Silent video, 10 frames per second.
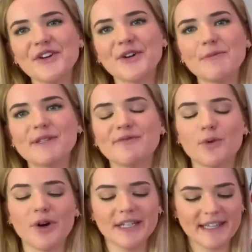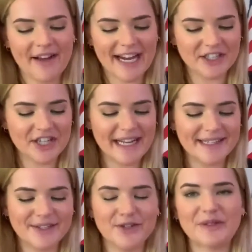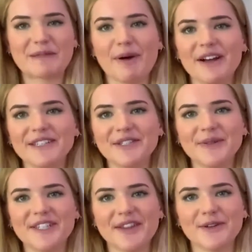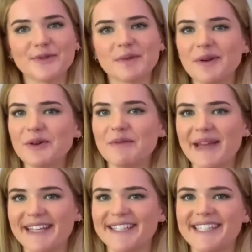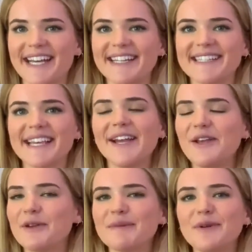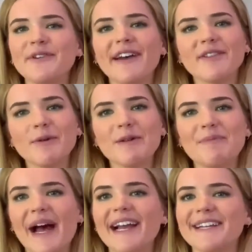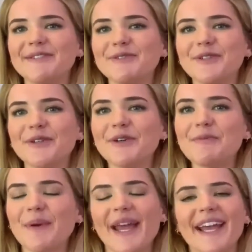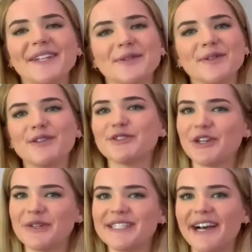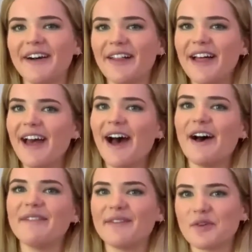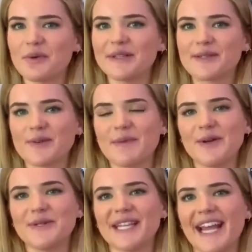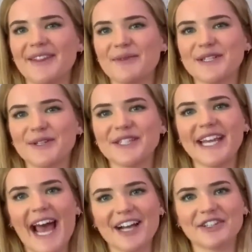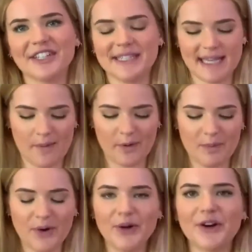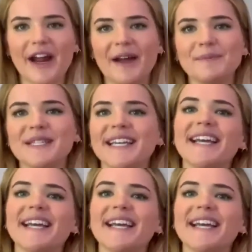groups of 4s have had a chance to respond to each other's remote command sets, you can move everyone back into a group and do a little show and tell of everyone's remotes and the resulting actions that were programmed